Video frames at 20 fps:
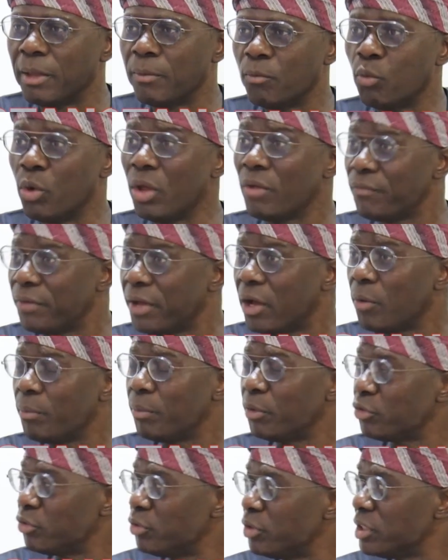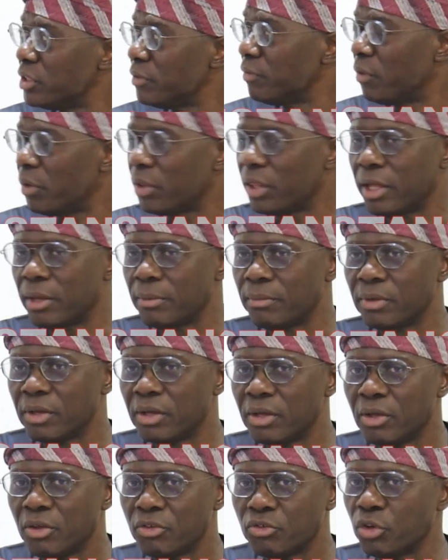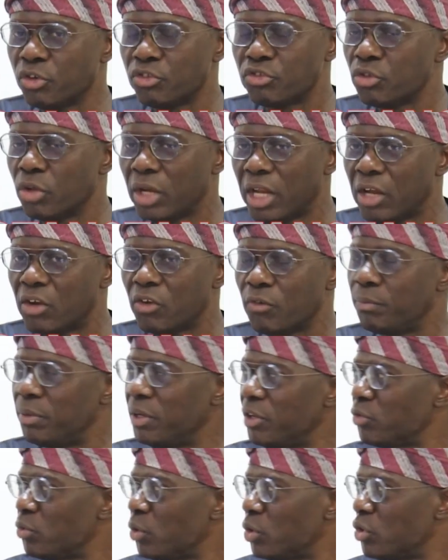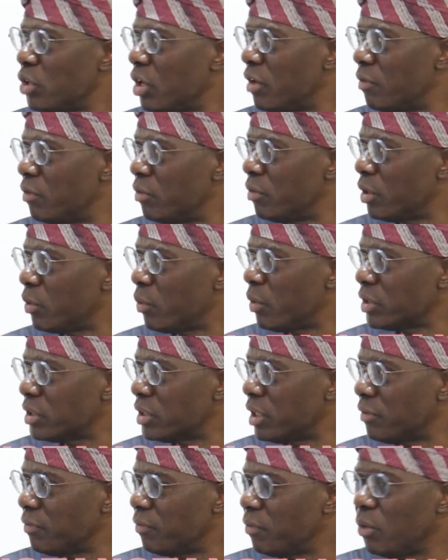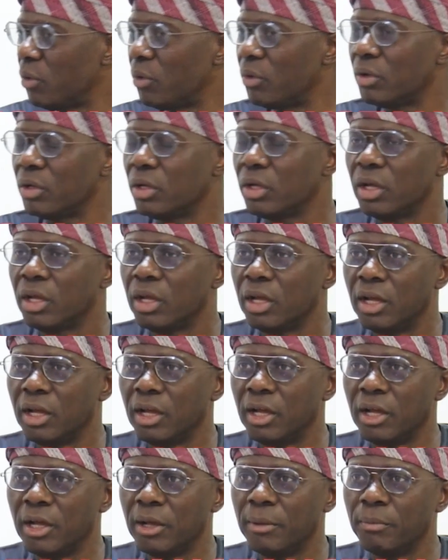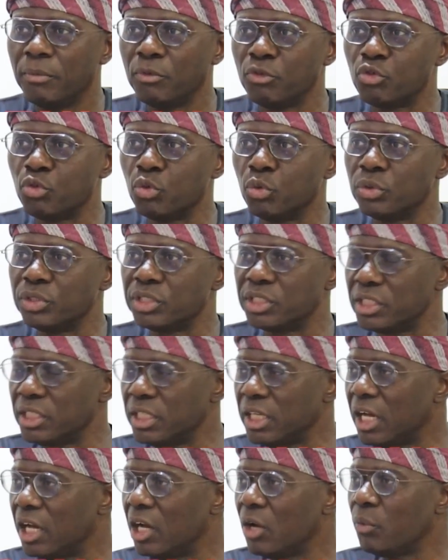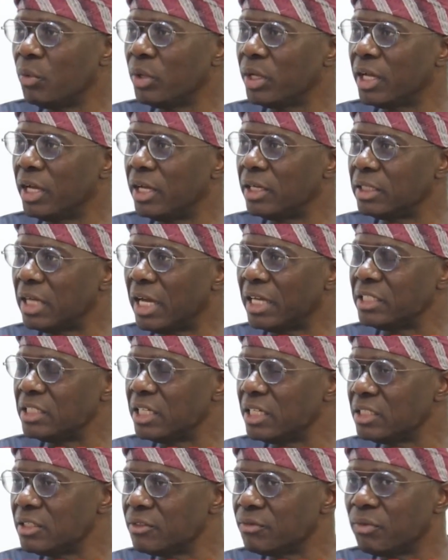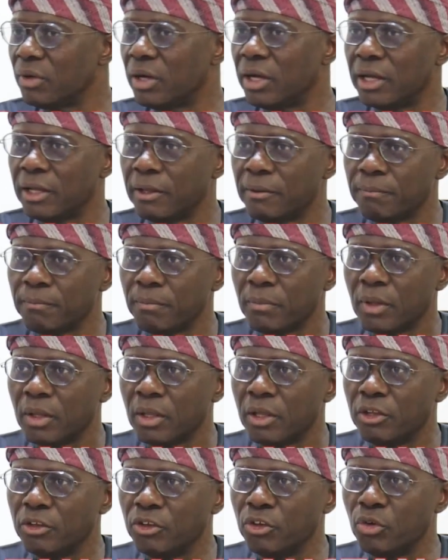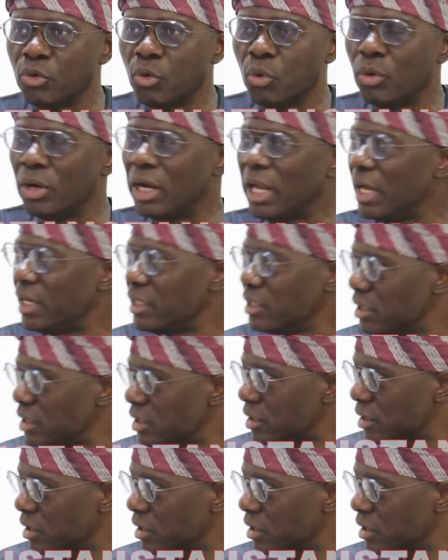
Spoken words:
welfare opportunity for them. So it's not out of place what you have requested for, to see how we can identify, land